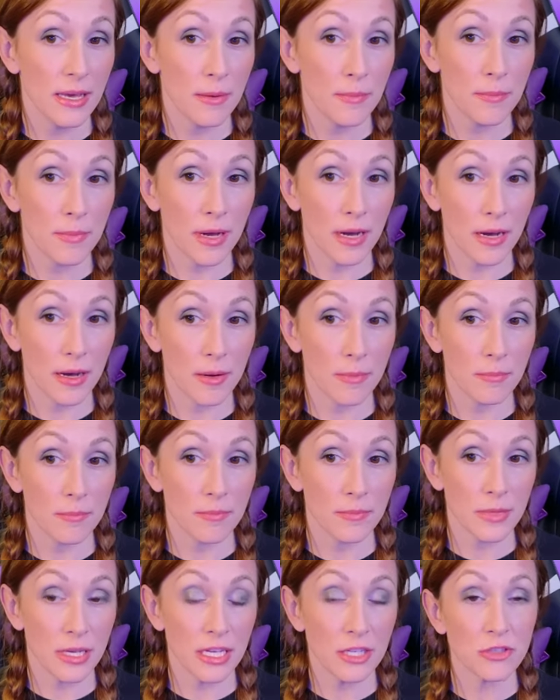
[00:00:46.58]
um,
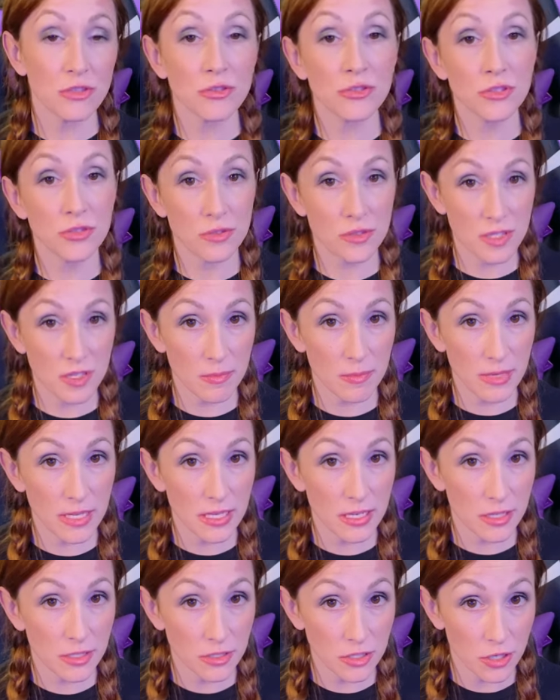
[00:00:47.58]
introducing me
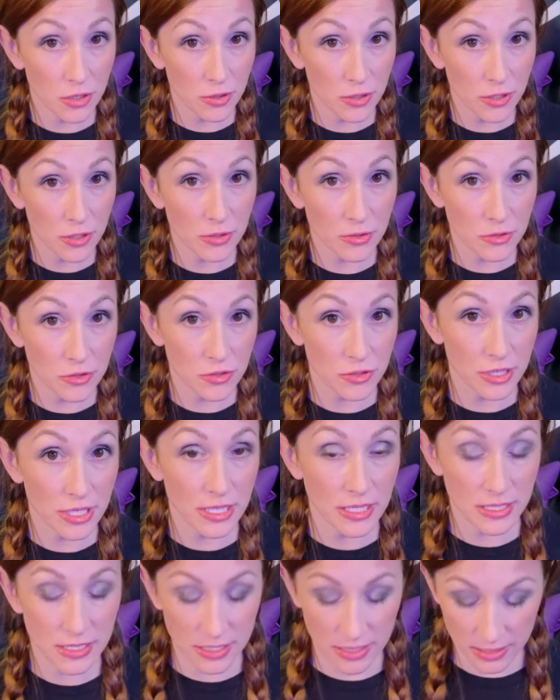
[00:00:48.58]
to Tokyo
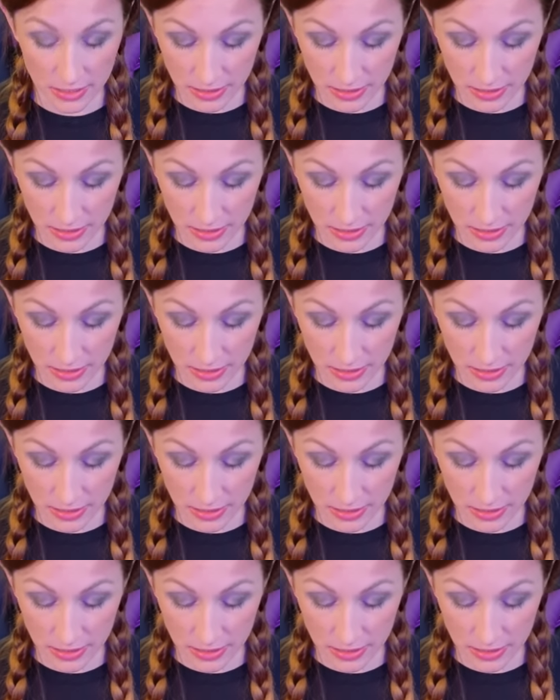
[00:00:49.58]
Treat